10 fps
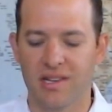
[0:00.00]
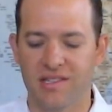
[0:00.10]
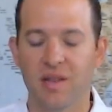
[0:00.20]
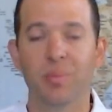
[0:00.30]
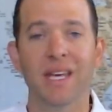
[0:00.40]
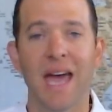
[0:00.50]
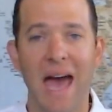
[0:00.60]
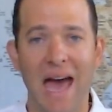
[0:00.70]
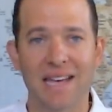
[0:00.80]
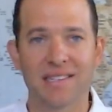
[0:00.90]
simply
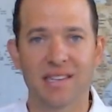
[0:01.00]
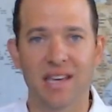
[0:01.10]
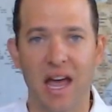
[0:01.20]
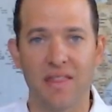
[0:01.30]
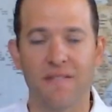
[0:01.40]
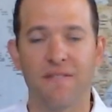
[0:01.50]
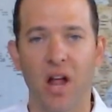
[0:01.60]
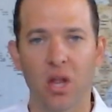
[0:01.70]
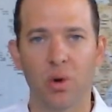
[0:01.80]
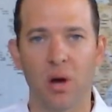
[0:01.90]
ask and then
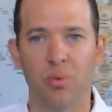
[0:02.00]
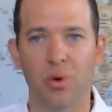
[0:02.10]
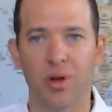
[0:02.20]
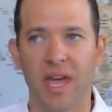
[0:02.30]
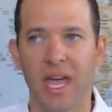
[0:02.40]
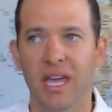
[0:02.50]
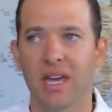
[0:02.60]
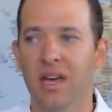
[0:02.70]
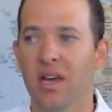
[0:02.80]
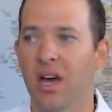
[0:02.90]
follow it up with a
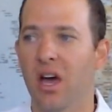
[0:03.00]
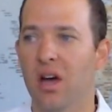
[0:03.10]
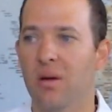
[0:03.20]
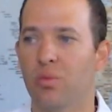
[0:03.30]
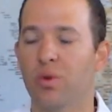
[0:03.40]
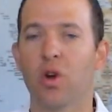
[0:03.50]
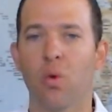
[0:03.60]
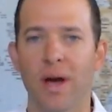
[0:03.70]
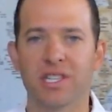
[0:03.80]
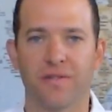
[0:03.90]

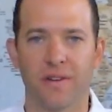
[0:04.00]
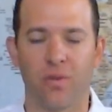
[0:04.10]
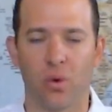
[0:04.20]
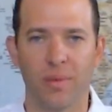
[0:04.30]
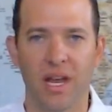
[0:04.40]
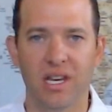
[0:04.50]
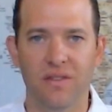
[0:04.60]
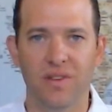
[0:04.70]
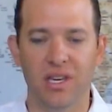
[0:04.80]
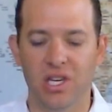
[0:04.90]
request for Form
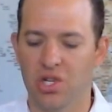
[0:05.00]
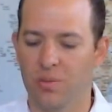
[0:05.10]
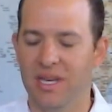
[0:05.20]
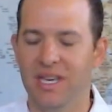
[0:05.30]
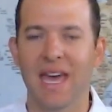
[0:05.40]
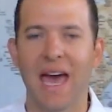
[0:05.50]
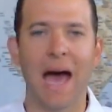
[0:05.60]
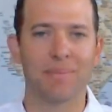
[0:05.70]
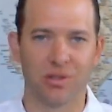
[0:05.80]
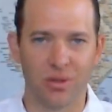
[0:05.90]
ADV. It should be
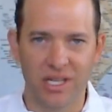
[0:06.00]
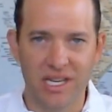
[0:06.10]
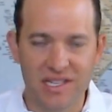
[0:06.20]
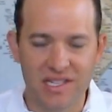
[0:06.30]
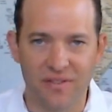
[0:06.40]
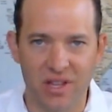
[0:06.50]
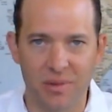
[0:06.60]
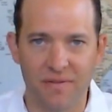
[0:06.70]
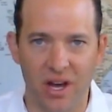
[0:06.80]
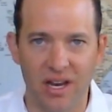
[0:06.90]
absolutely easy for them
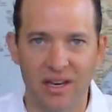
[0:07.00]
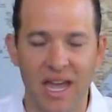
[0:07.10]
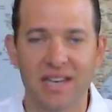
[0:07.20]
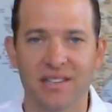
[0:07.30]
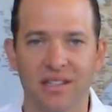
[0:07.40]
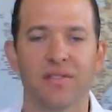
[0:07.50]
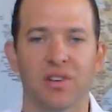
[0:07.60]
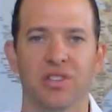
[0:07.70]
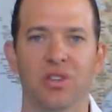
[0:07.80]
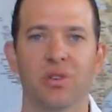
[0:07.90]
to find and deliver
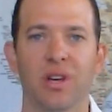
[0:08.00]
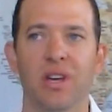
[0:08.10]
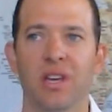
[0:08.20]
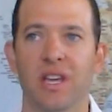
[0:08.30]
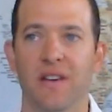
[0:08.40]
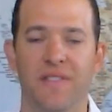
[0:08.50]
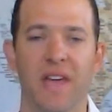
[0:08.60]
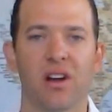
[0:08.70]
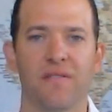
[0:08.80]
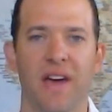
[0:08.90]
to you if they
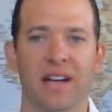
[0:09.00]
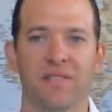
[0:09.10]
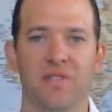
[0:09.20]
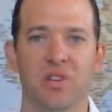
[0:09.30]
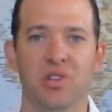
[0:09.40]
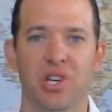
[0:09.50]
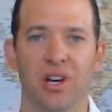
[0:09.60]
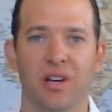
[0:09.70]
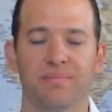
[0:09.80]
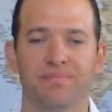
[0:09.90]
are in fact a fiduciary.